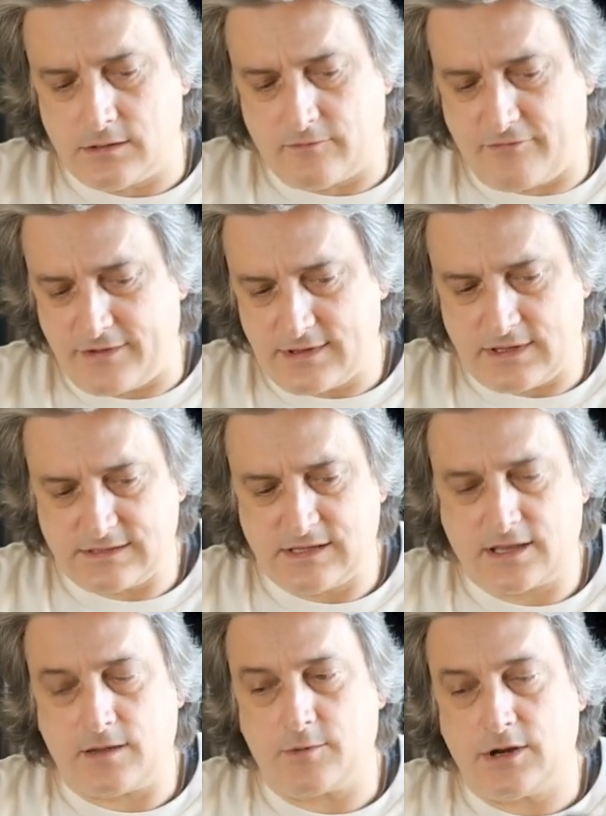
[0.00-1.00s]

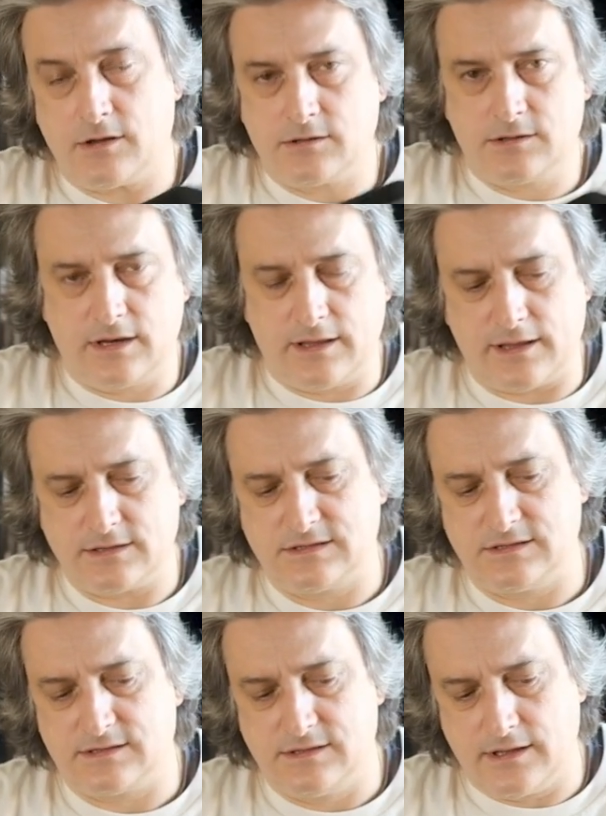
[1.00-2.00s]
Fantastic camera. The
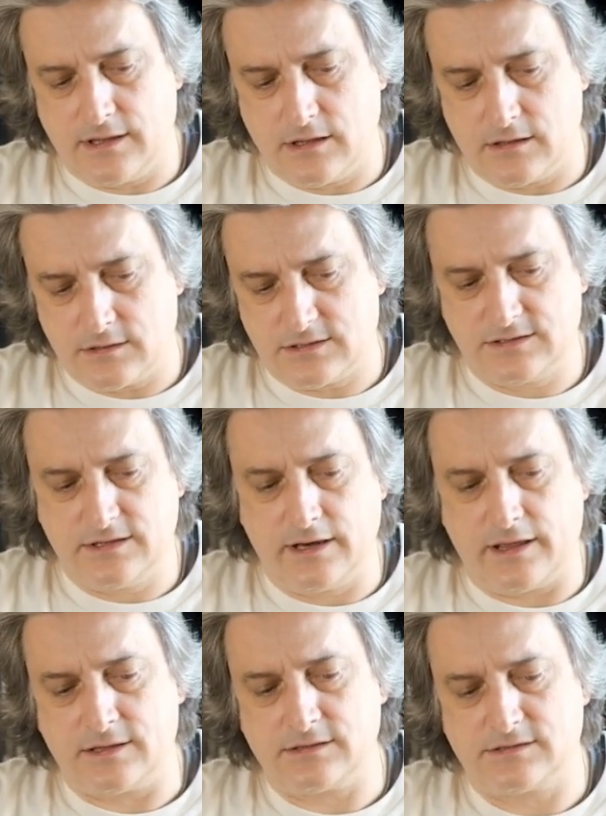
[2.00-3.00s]
lenses, the
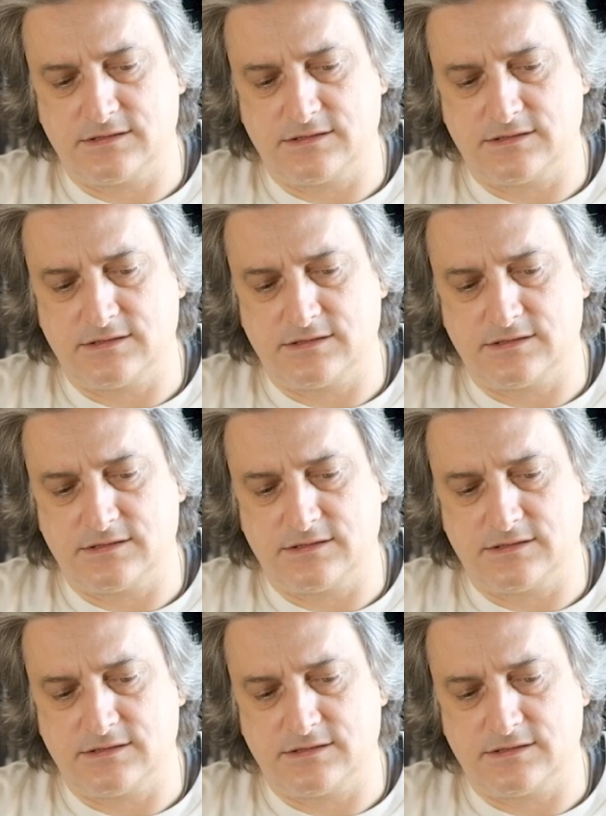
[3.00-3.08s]
C-lens,